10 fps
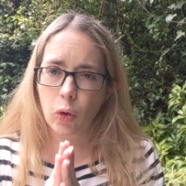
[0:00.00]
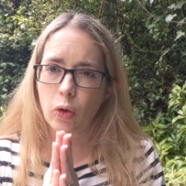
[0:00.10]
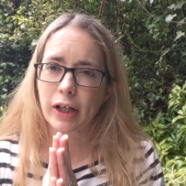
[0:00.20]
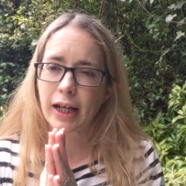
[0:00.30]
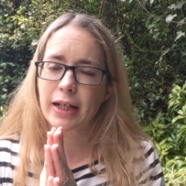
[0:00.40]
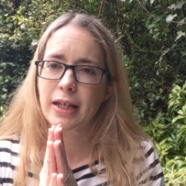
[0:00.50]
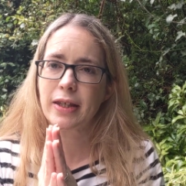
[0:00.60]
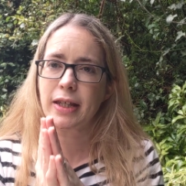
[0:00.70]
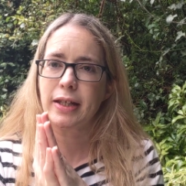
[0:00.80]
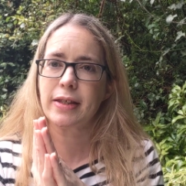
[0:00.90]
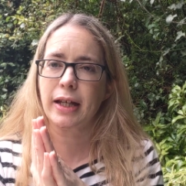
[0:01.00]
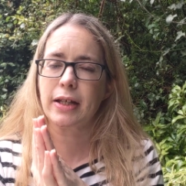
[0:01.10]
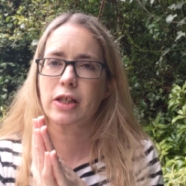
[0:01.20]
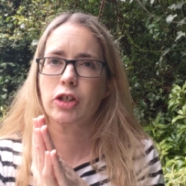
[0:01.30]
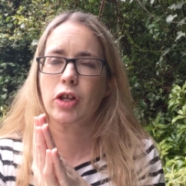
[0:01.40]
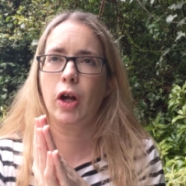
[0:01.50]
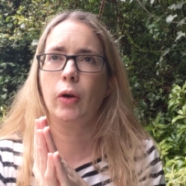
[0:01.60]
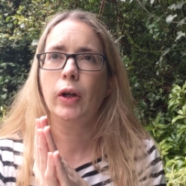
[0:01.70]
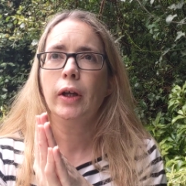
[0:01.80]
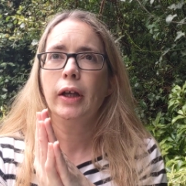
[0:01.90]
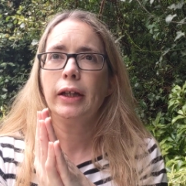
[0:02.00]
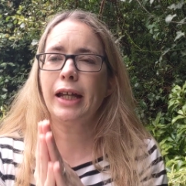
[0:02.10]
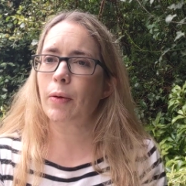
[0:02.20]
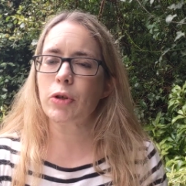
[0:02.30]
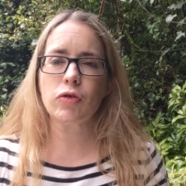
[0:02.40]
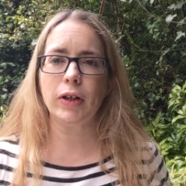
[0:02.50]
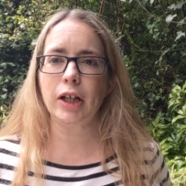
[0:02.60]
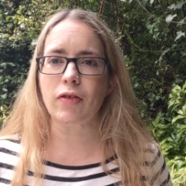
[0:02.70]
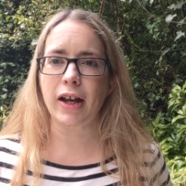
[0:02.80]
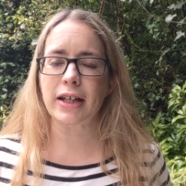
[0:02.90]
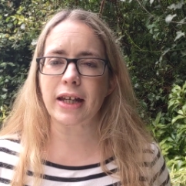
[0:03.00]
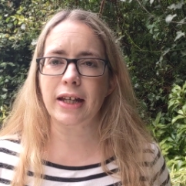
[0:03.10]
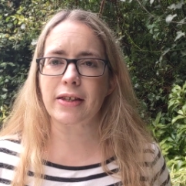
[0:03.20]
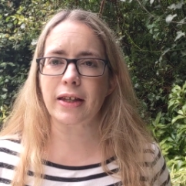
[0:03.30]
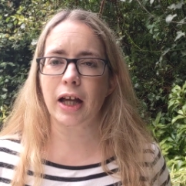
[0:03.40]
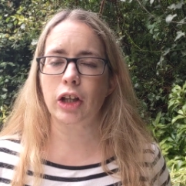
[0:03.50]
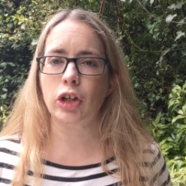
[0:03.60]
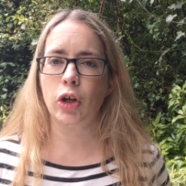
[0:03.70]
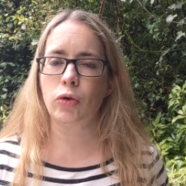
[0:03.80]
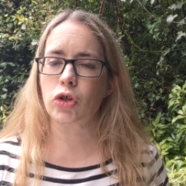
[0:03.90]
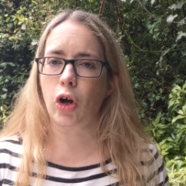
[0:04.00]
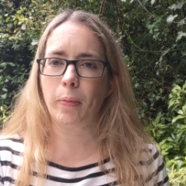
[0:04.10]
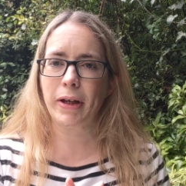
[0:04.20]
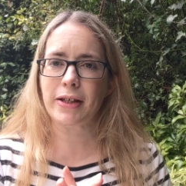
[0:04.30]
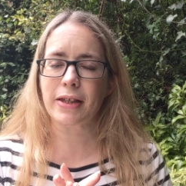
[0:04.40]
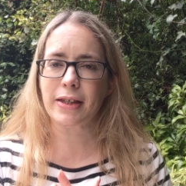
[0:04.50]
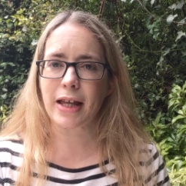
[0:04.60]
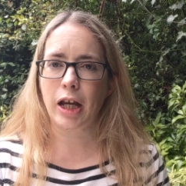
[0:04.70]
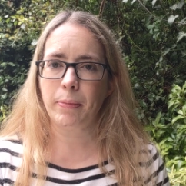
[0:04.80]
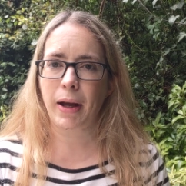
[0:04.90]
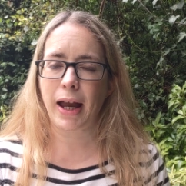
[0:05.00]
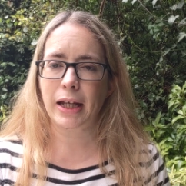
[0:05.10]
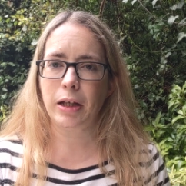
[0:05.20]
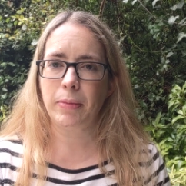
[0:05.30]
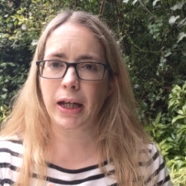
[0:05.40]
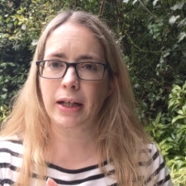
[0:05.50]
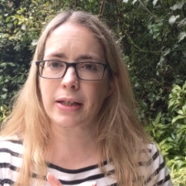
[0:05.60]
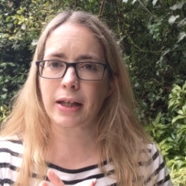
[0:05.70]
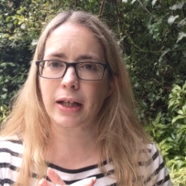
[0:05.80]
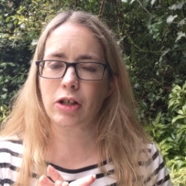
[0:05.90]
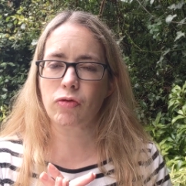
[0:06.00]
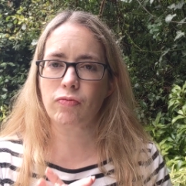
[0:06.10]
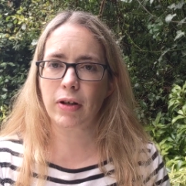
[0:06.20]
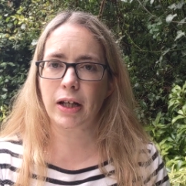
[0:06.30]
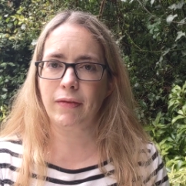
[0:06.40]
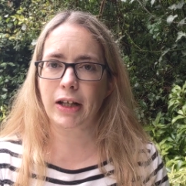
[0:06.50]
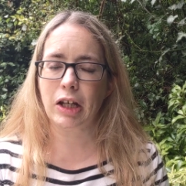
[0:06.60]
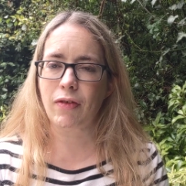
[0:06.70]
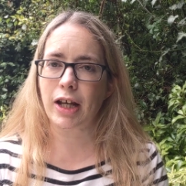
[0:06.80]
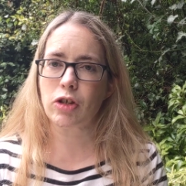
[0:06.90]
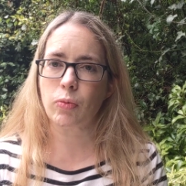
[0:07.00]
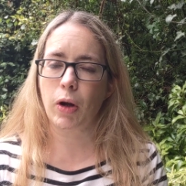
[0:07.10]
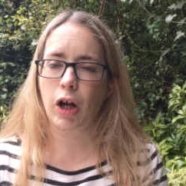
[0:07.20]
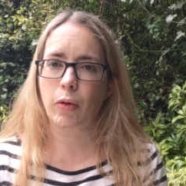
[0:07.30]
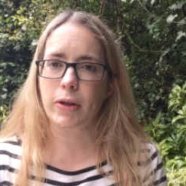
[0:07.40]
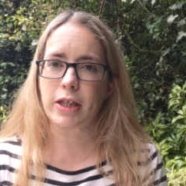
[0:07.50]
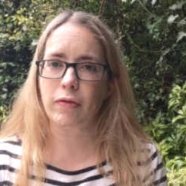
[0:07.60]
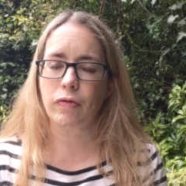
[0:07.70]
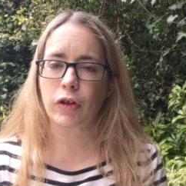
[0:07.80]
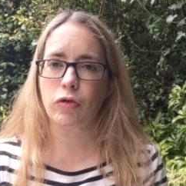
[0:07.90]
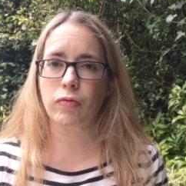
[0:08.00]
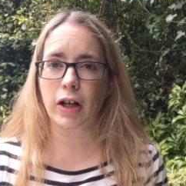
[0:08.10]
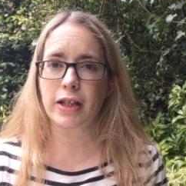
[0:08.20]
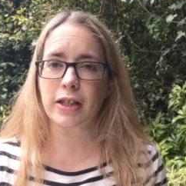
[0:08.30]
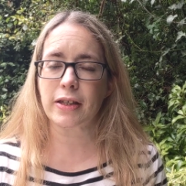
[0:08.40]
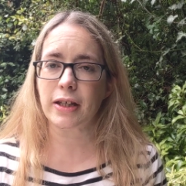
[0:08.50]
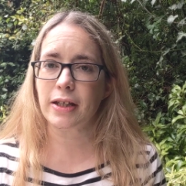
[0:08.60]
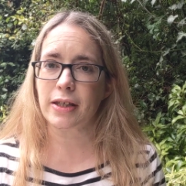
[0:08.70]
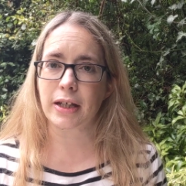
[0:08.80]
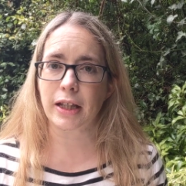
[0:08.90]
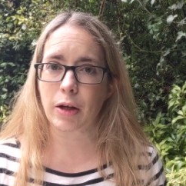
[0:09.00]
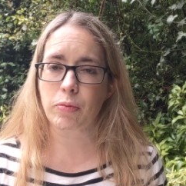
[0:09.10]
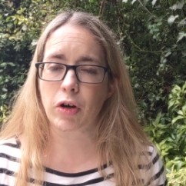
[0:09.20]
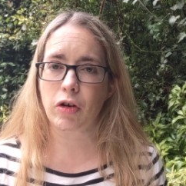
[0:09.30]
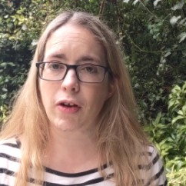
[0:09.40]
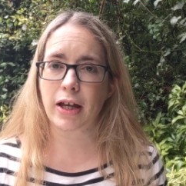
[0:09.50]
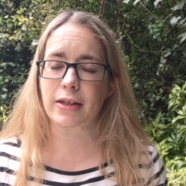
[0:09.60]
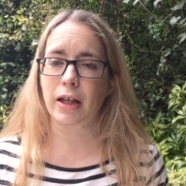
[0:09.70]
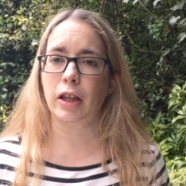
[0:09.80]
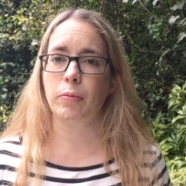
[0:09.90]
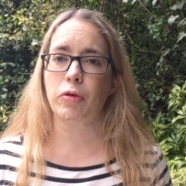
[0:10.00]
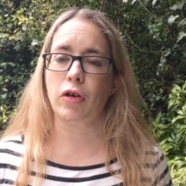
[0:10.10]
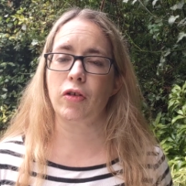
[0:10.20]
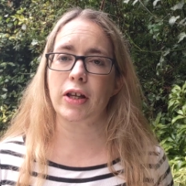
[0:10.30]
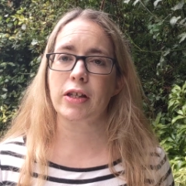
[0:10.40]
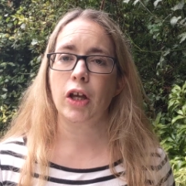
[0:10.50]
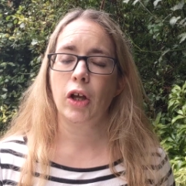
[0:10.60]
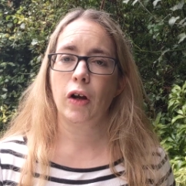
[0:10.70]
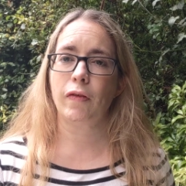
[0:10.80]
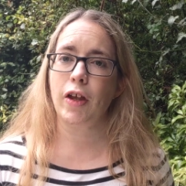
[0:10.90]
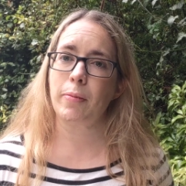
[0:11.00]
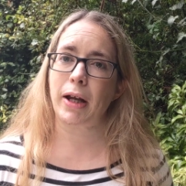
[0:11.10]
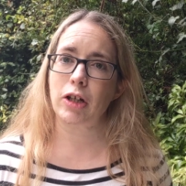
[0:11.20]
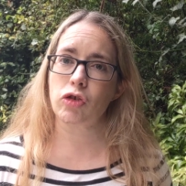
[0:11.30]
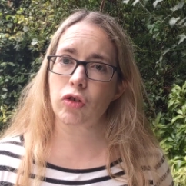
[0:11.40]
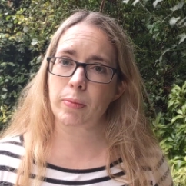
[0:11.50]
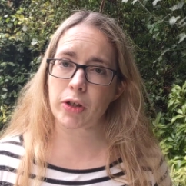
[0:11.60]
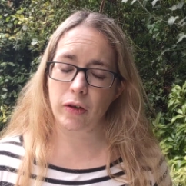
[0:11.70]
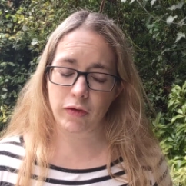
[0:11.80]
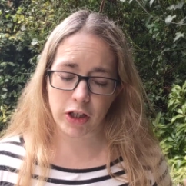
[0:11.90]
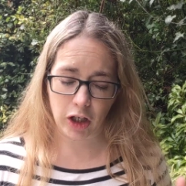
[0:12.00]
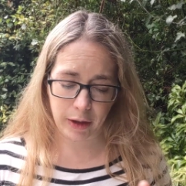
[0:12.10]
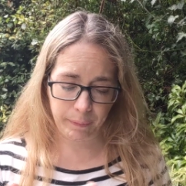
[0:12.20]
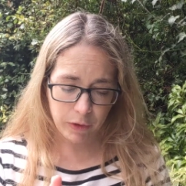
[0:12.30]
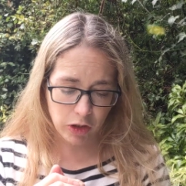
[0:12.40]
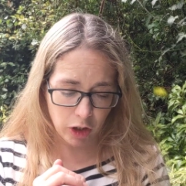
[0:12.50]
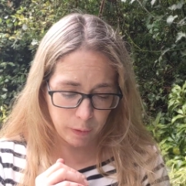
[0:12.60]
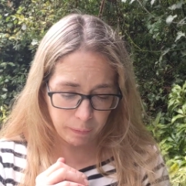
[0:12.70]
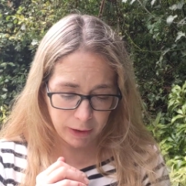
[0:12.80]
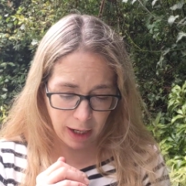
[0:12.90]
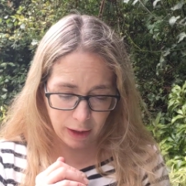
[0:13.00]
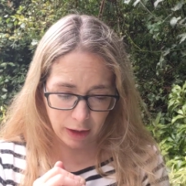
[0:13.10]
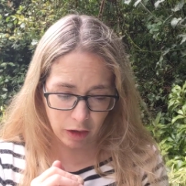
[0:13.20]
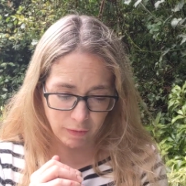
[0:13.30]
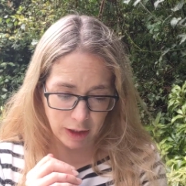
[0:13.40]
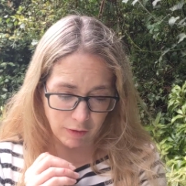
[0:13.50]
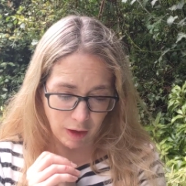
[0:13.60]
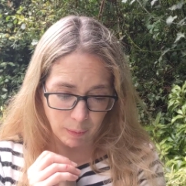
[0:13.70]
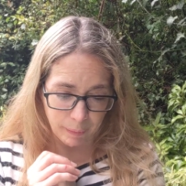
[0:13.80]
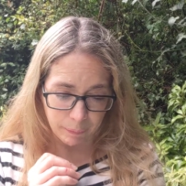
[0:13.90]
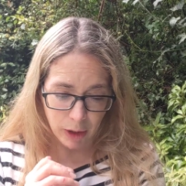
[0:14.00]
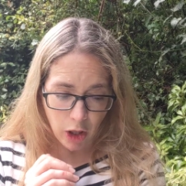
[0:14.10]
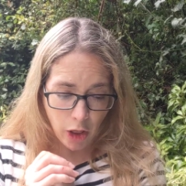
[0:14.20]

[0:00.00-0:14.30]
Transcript: all connected to these things. So yeah, what's really great is that no job is the same by any means. And it's really, really great to work with different writers and to see their progress and the progress of their manuscripts over time. So yeah, another really great one.